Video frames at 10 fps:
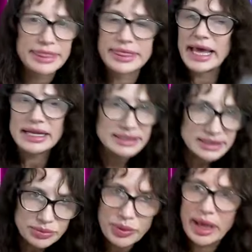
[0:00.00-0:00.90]

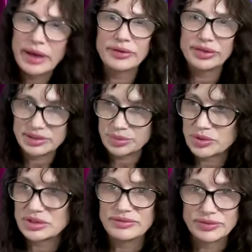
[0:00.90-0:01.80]
That's how this
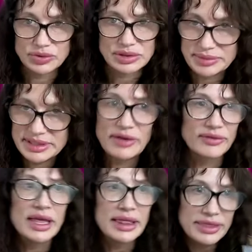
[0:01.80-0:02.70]
person views themselves.